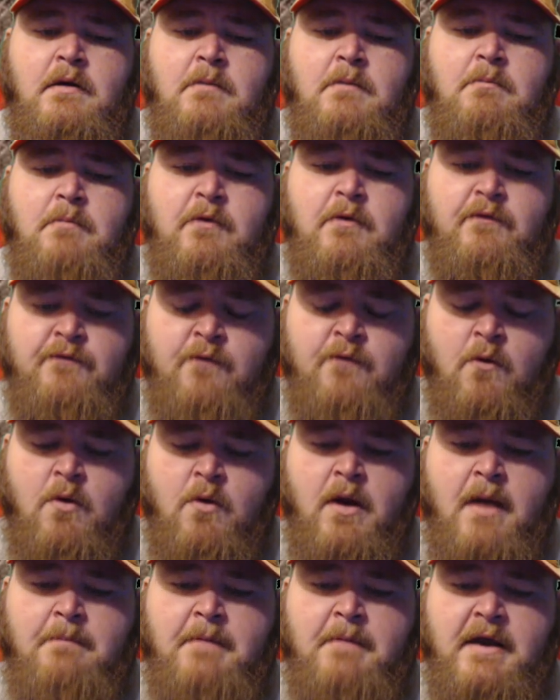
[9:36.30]

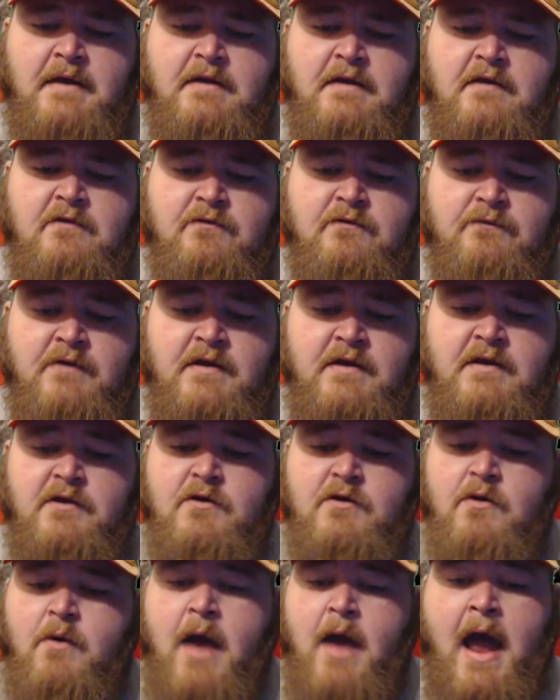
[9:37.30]
before I made this
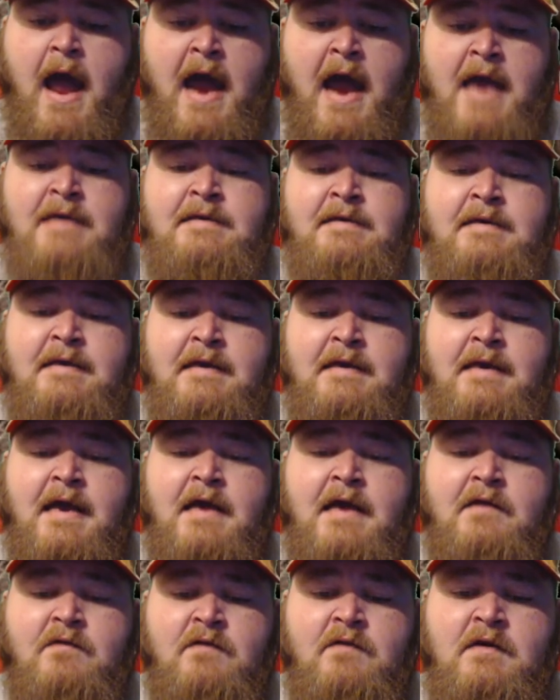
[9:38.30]
video, I did
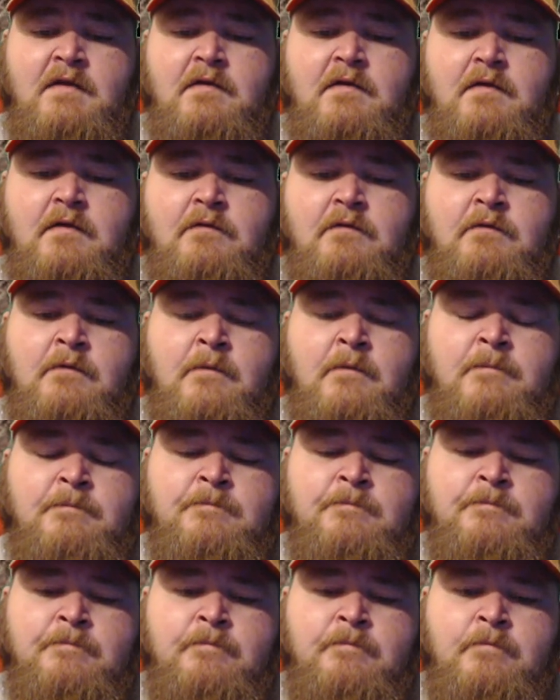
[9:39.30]
not see this.
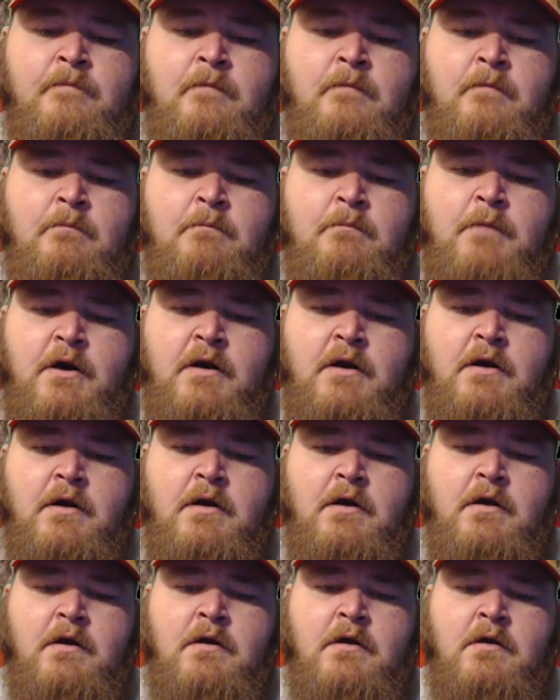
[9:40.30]
But
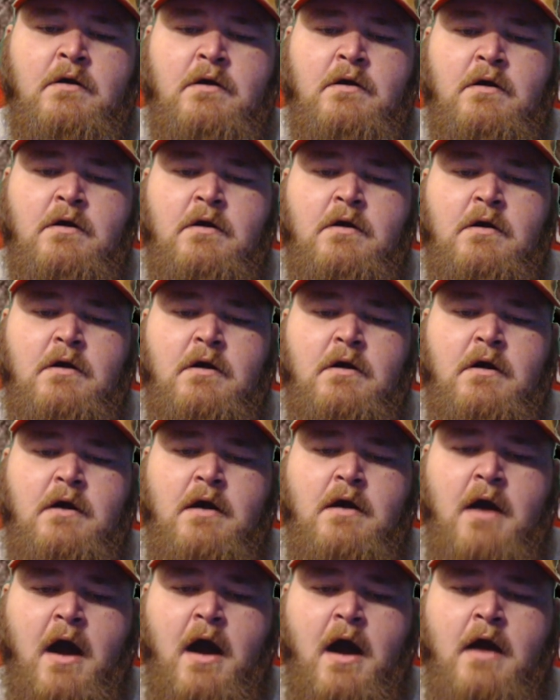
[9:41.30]

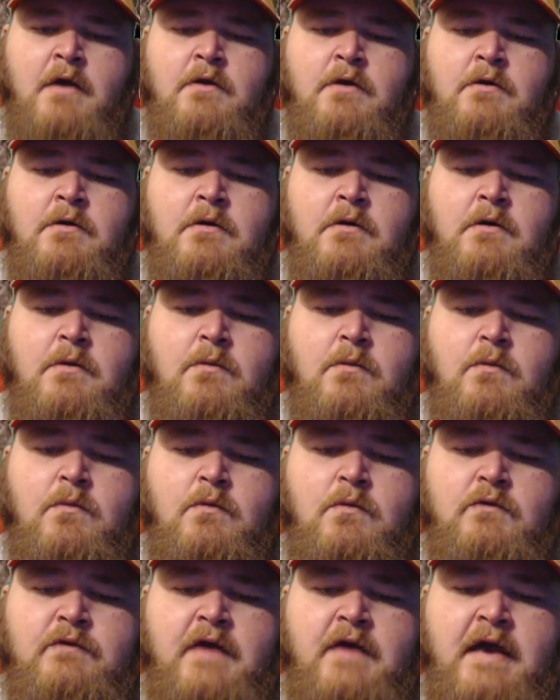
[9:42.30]
Conor
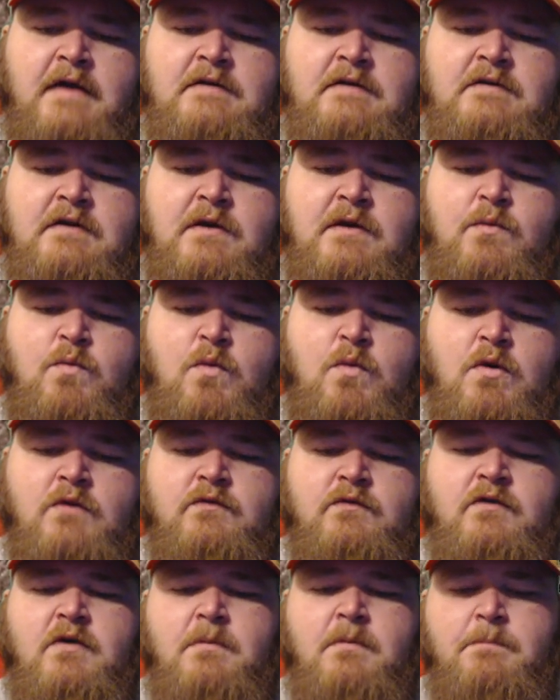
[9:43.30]
was actually,
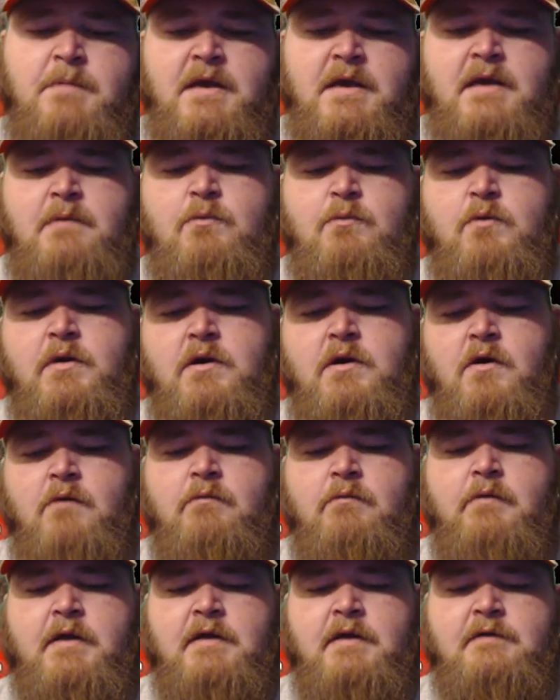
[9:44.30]
once Khabib went
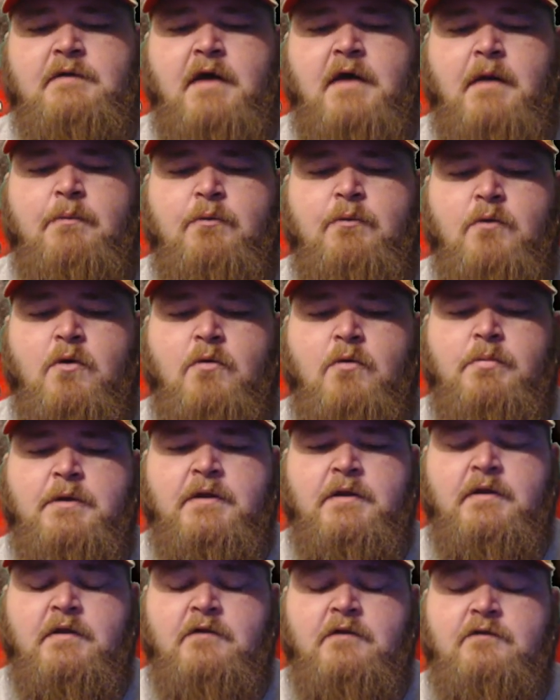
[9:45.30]
over that top rope,
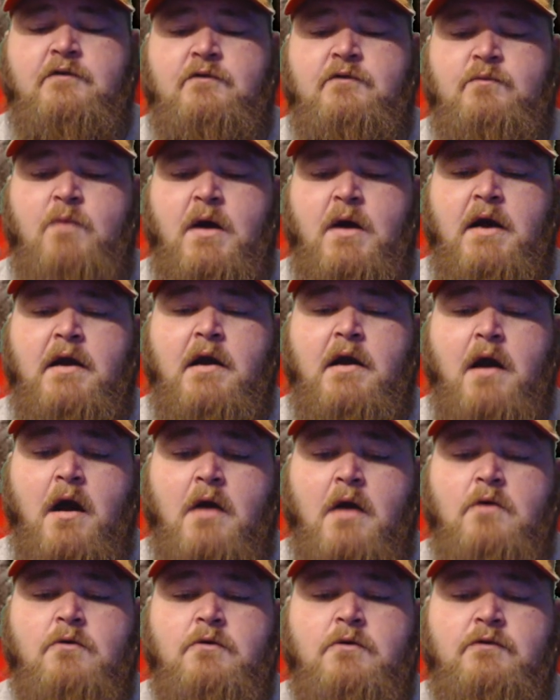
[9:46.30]
and this is why
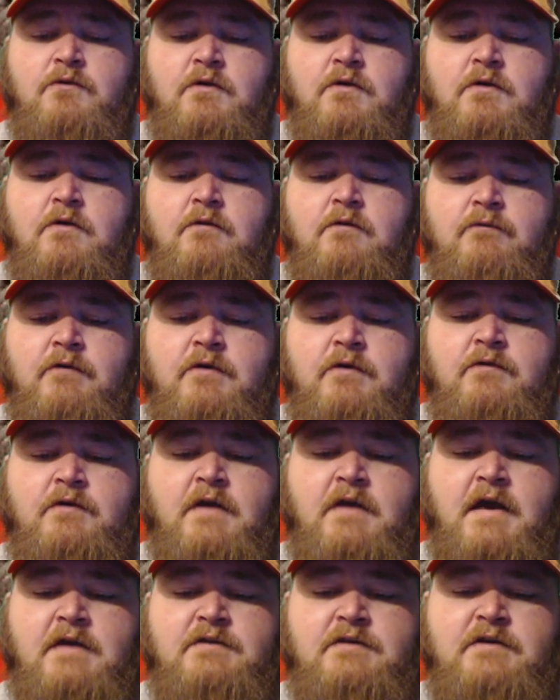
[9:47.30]
Conor is under
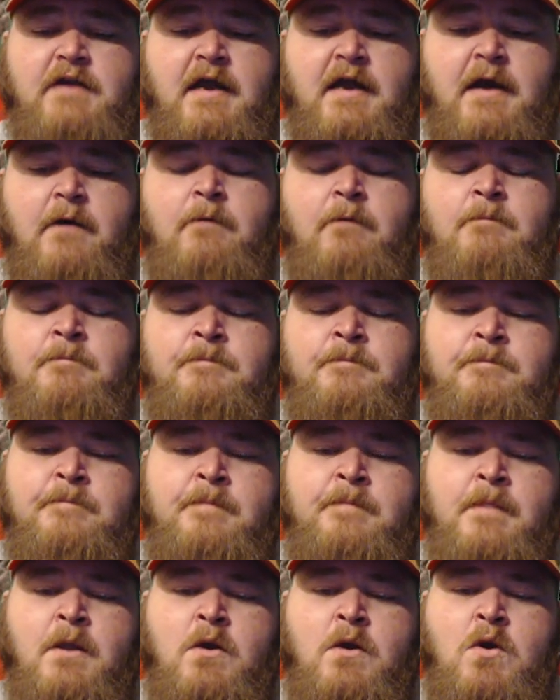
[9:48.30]
investigation now.
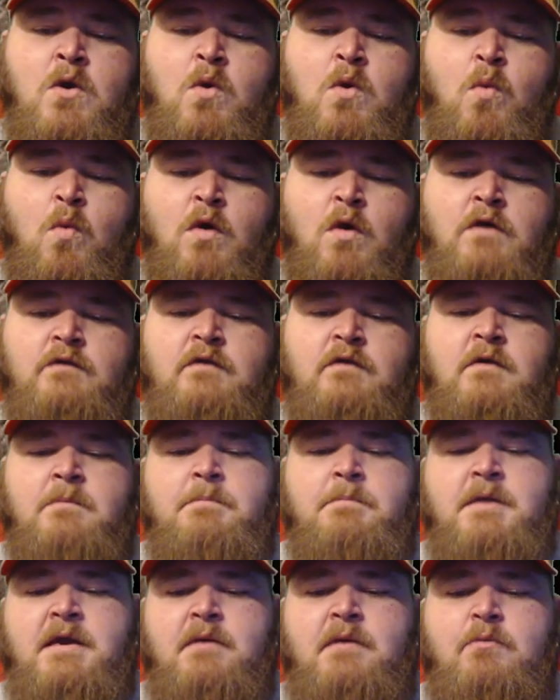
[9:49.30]
Once
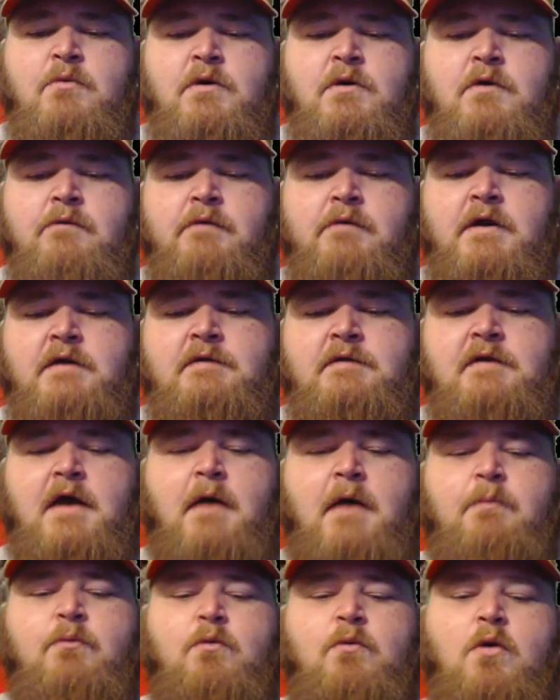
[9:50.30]
Khabib went over that
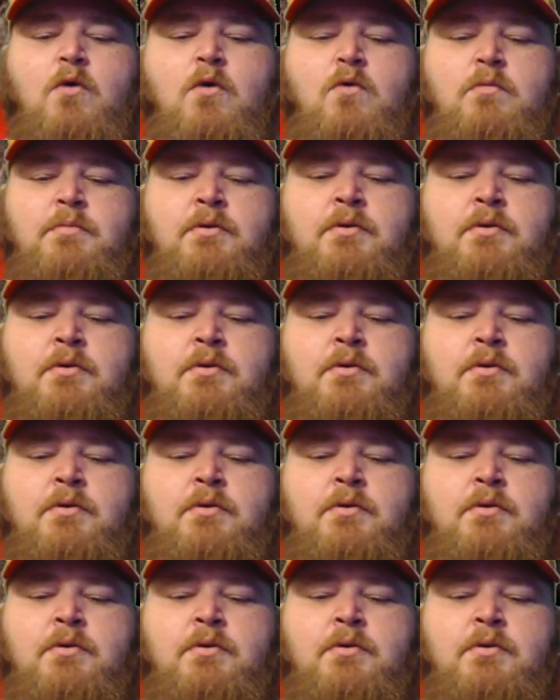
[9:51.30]
top rope